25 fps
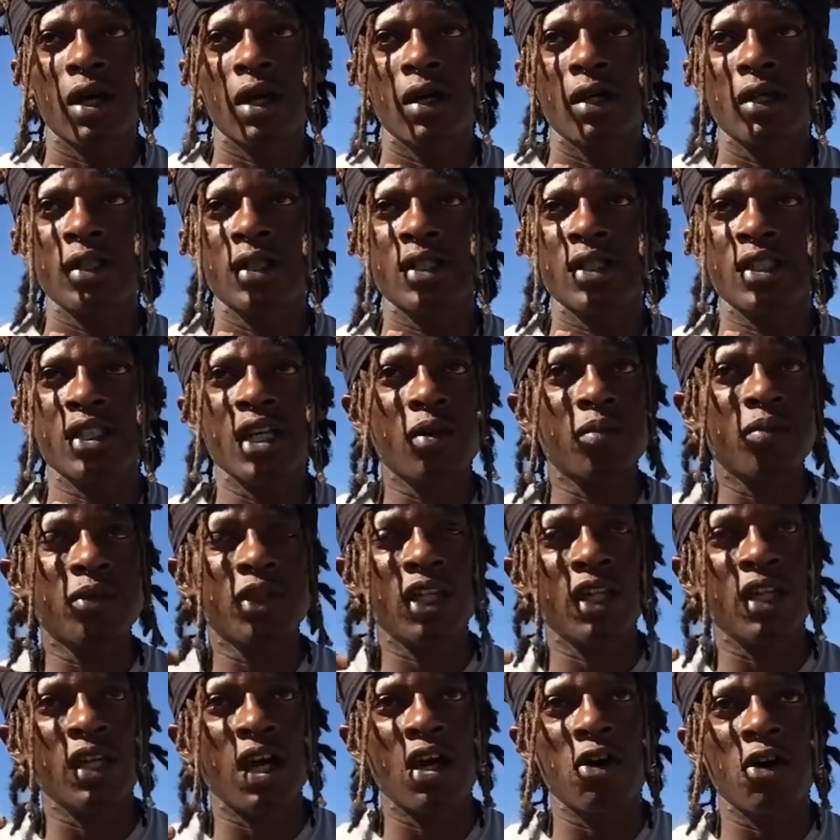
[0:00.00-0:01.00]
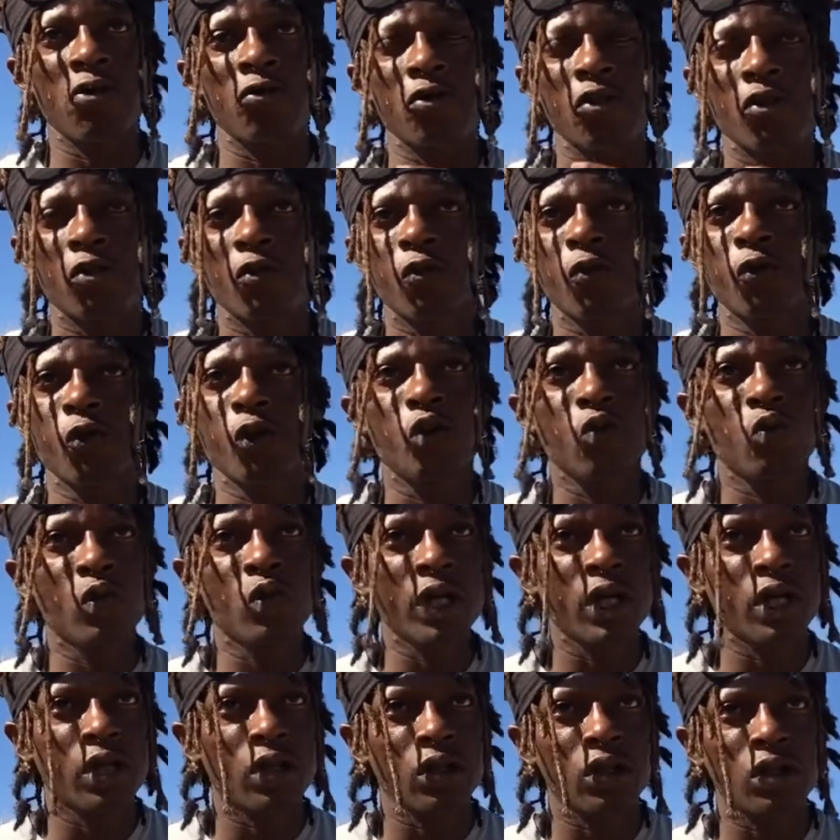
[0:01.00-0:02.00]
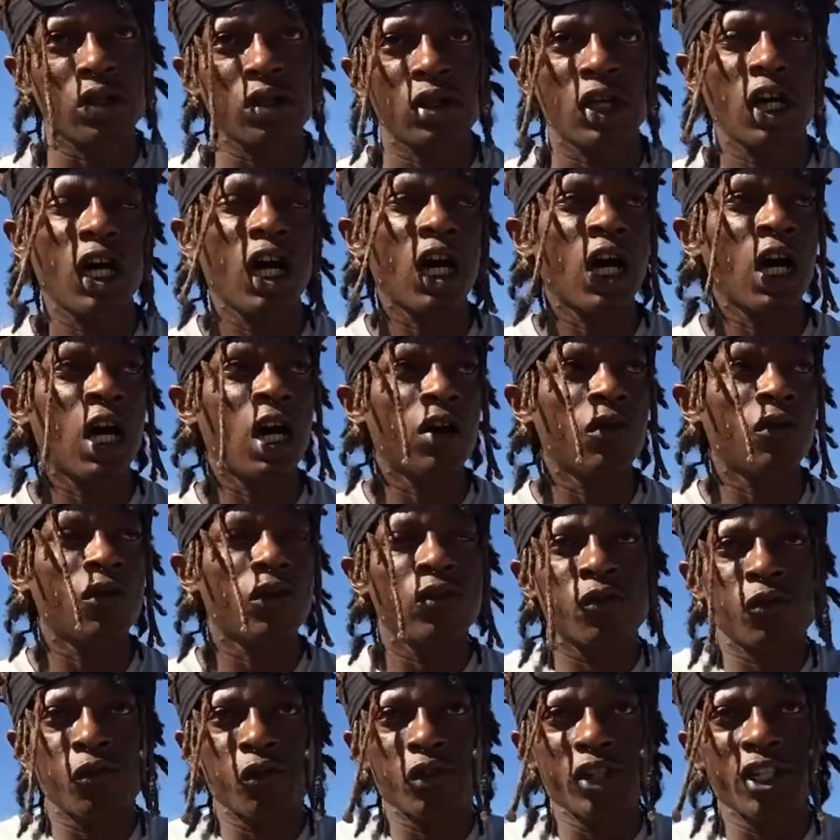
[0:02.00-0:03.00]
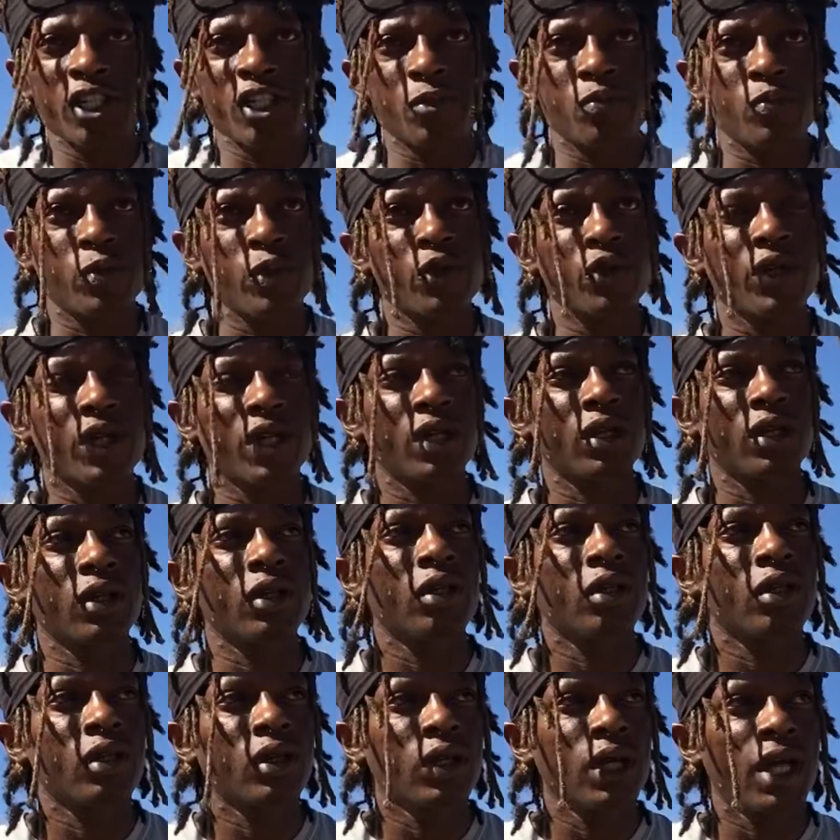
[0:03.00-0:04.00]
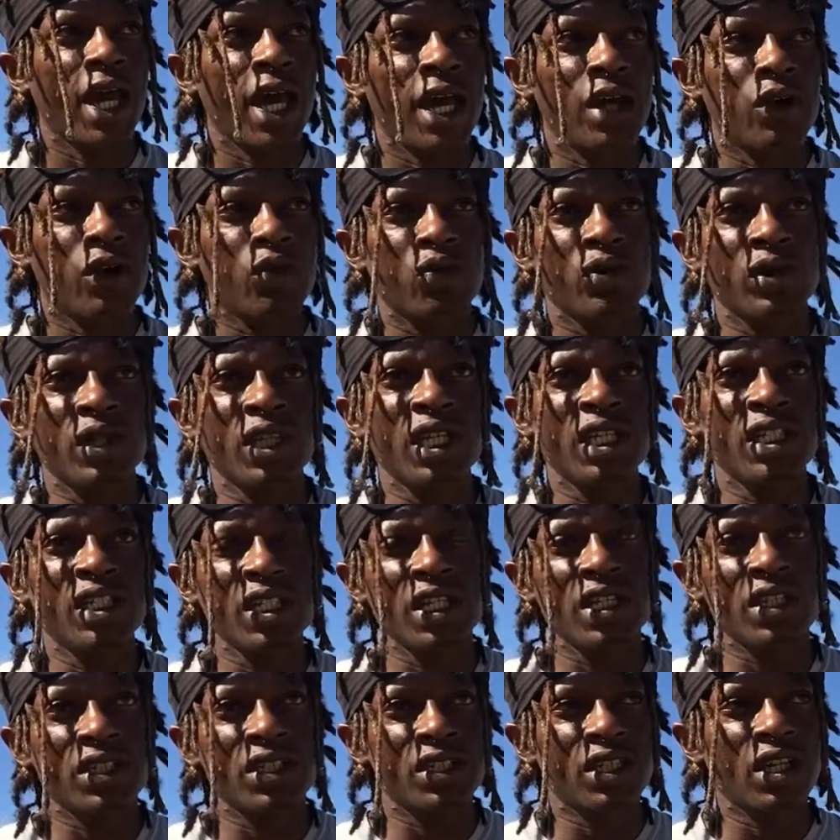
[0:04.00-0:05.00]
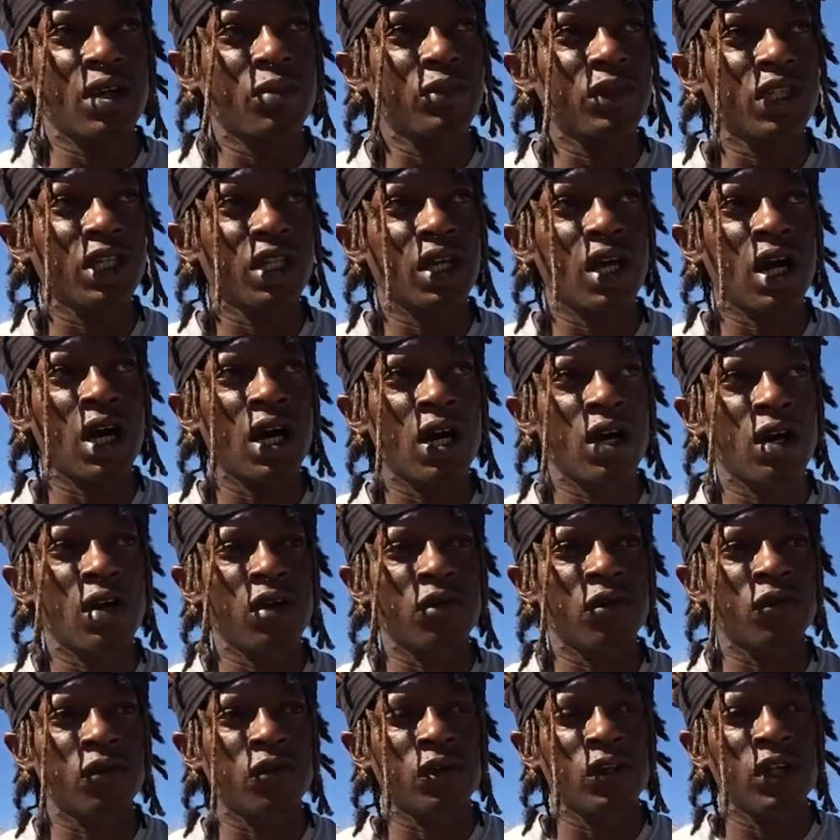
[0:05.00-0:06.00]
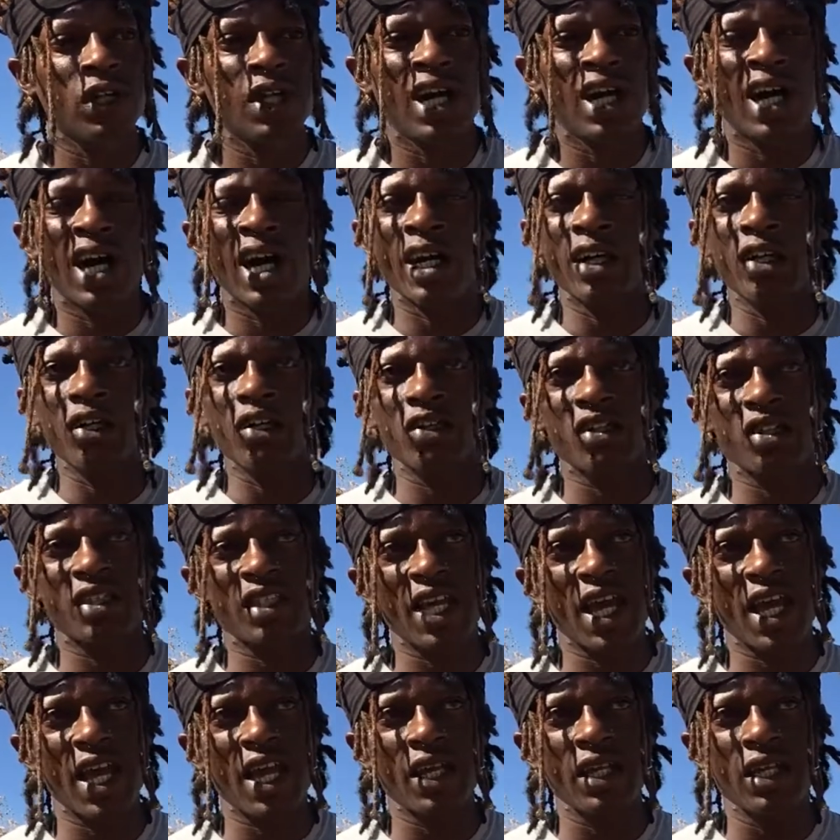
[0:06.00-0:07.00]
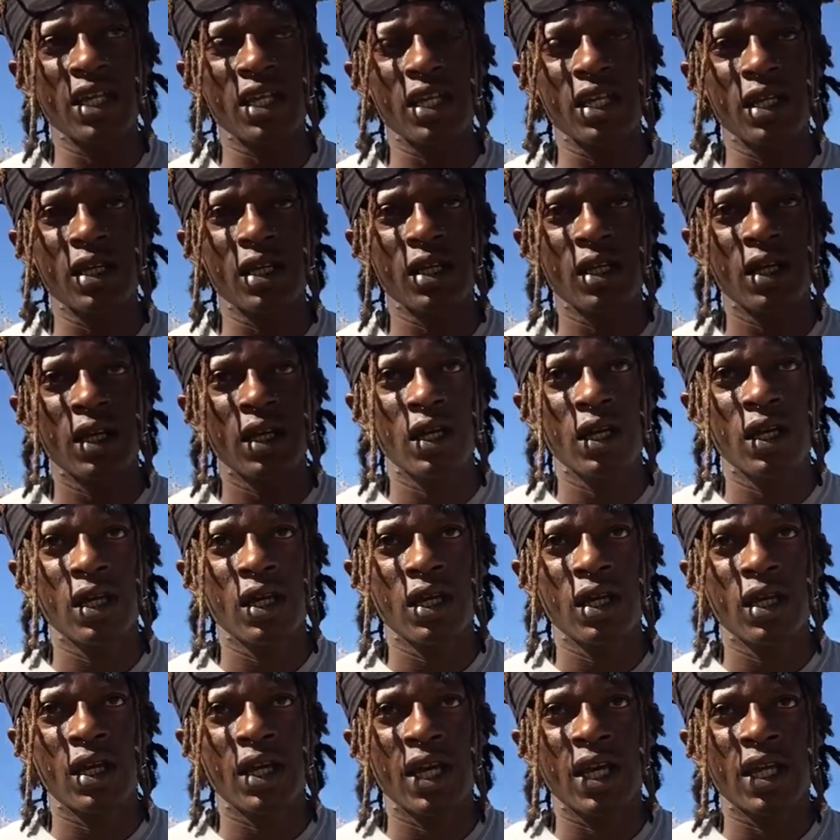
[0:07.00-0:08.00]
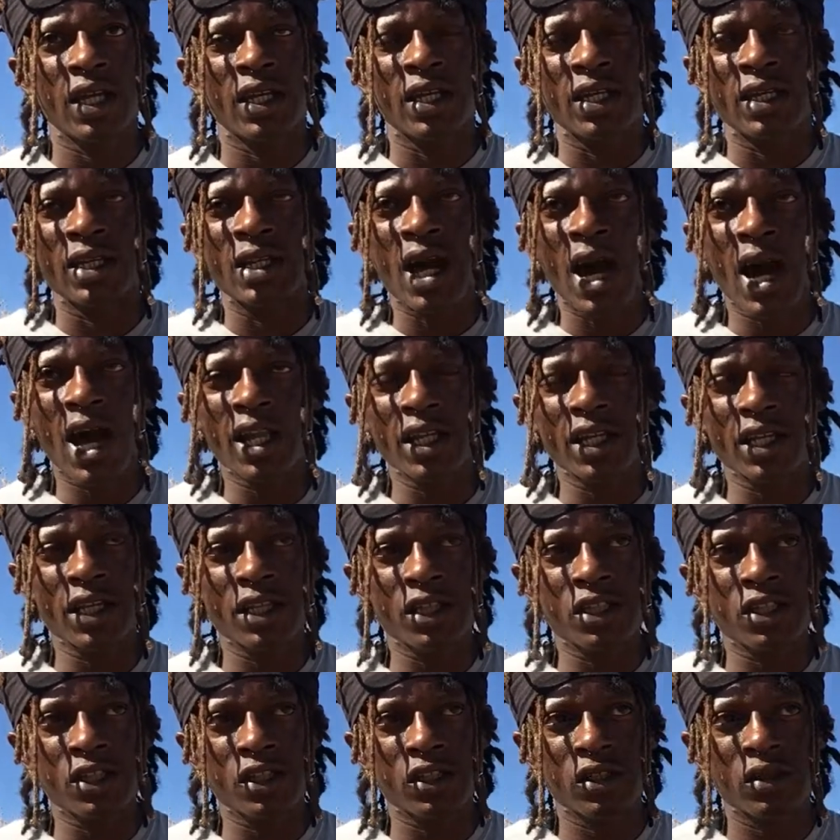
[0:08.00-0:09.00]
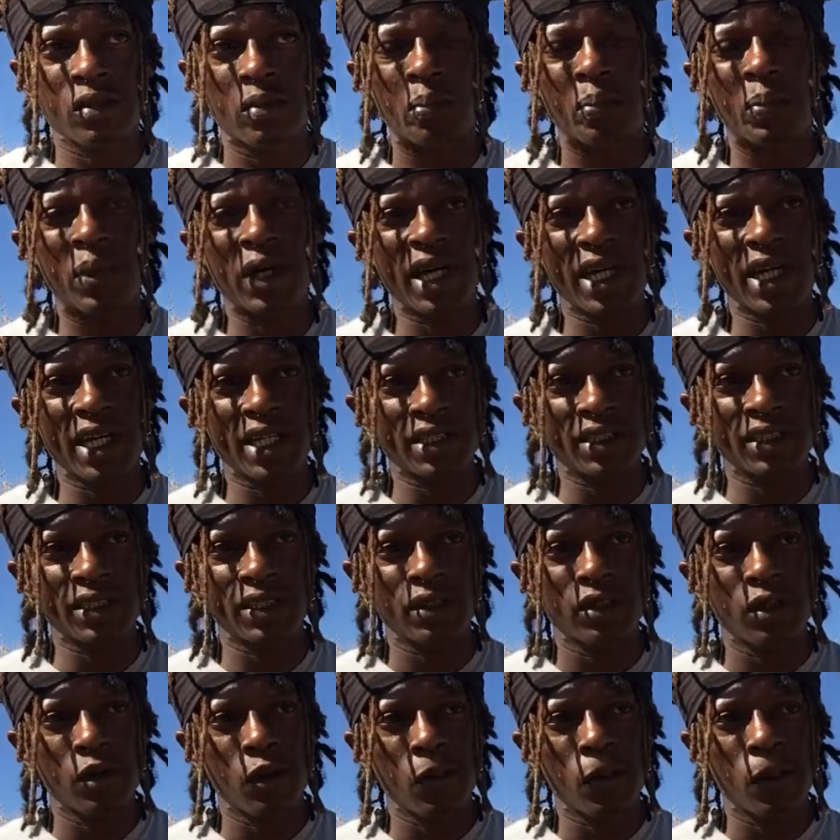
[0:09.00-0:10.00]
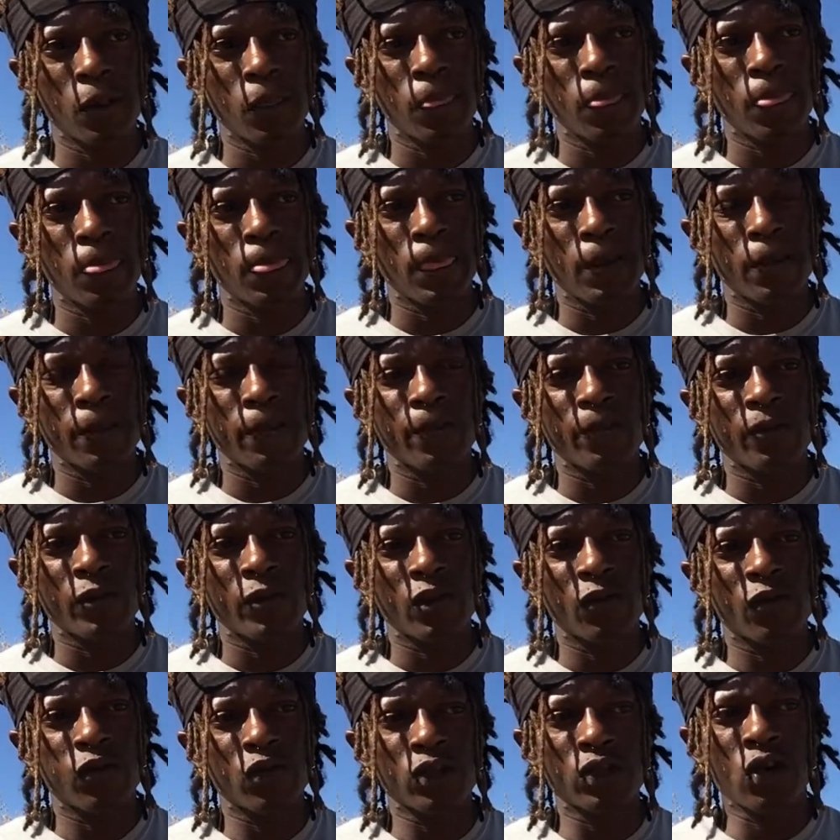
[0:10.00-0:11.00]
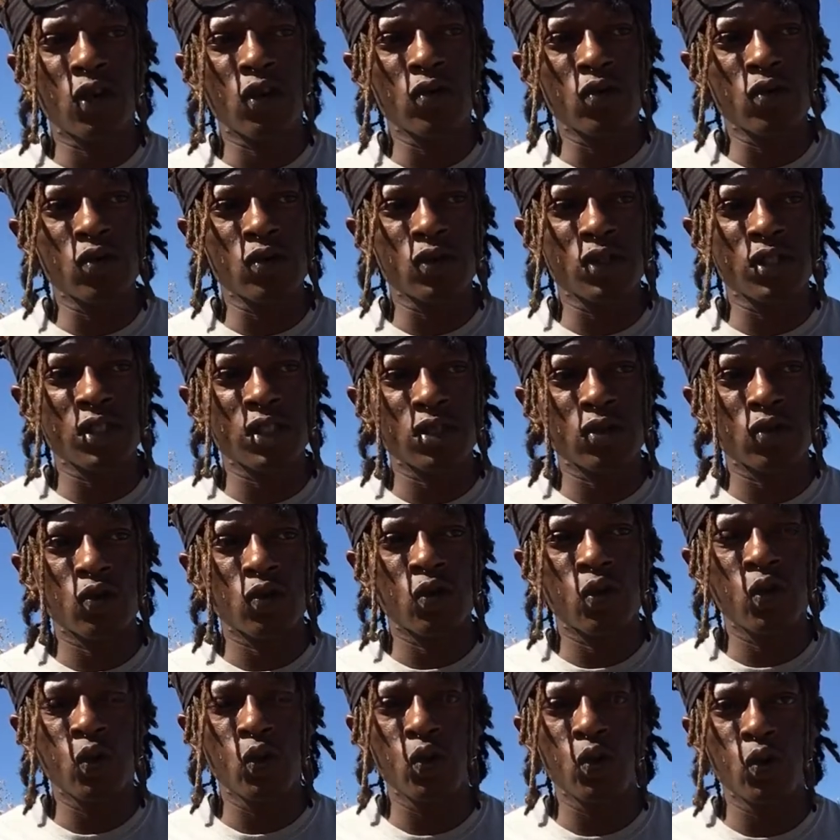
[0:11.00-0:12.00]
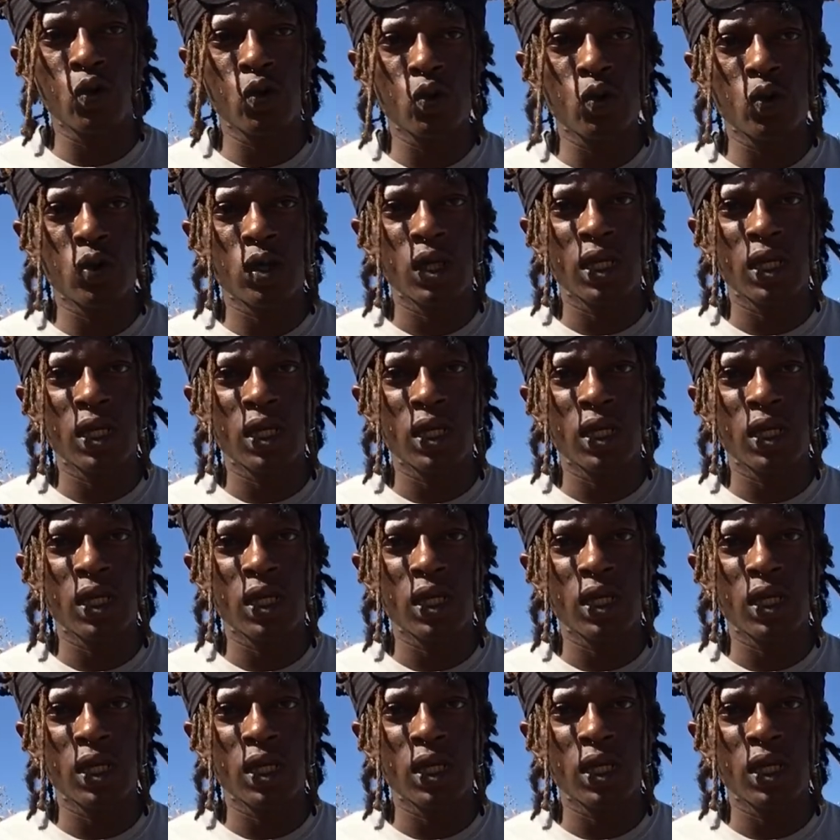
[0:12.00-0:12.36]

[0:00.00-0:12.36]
something of free will, of free spirit, and religion is something of understanding, knowledge, but for those who